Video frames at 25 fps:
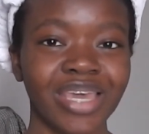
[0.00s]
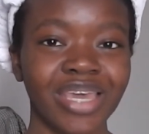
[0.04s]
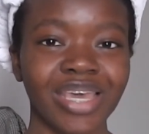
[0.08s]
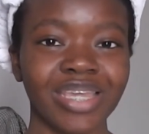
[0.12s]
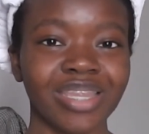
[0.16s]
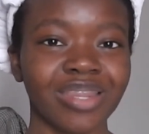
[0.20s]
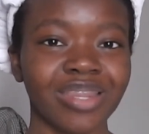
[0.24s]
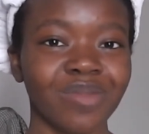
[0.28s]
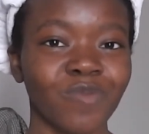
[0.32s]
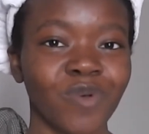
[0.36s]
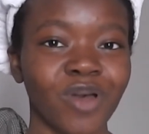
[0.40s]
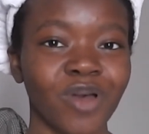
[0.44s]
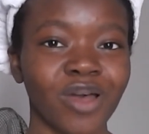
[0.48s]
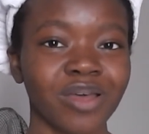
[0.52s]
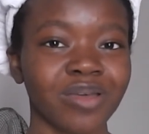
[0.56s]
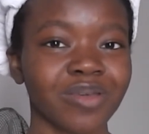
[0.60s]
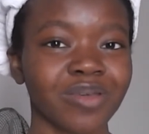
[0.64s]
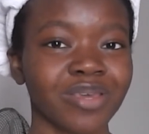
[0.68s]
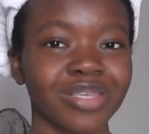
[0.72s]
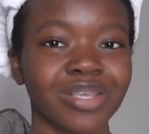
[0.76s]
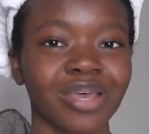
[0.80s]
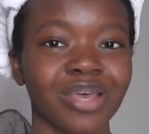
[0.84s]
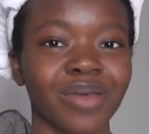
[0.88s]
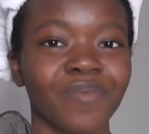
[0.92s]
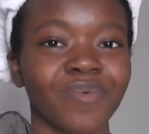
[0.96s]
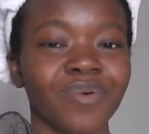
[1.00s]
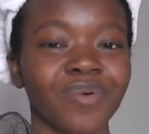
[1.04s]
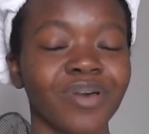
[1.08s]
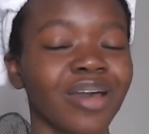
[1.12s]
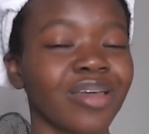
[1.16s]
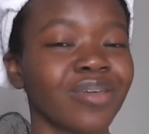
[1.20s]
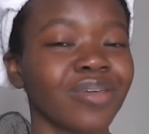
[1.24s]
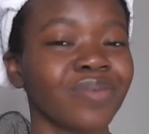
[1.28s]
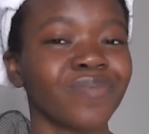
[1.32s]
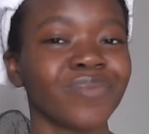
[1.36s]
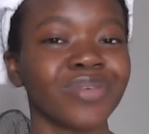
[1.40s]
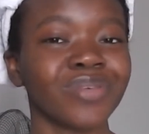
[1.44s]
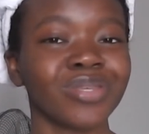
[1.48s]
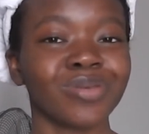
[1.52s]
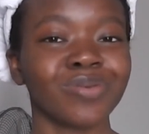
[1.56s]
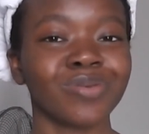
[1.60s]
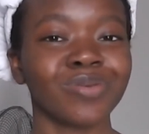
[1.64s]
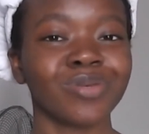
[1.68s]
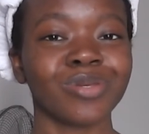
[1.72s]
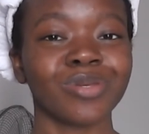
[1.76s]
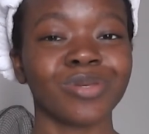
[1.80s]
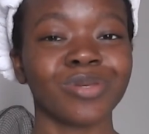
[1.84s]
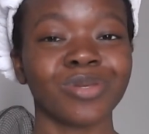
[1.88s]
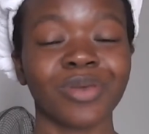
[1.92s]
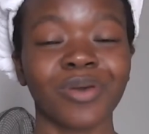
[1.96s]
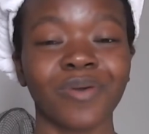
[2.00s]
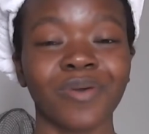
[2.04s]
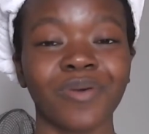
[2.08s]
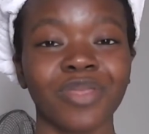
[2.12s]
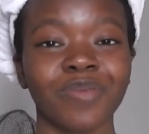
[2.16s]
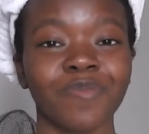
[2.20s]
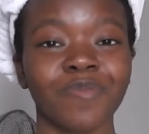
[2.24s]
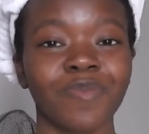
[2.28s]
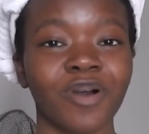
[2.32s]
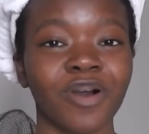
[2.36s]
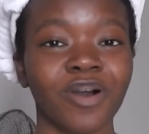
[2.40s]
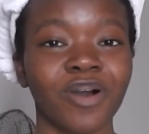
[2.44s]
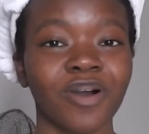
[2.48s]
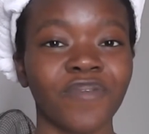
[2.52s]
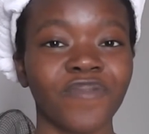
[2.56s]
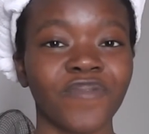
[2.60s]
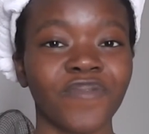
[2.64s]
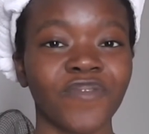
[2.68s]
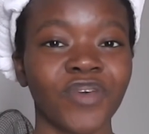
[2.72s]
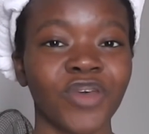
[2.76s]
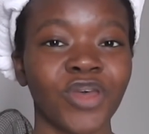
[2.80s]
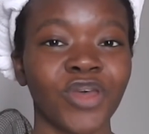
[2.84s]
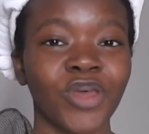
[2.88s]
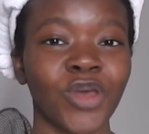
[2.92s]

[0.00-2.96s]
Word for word: it didn't work because I, I always used to just go in the bath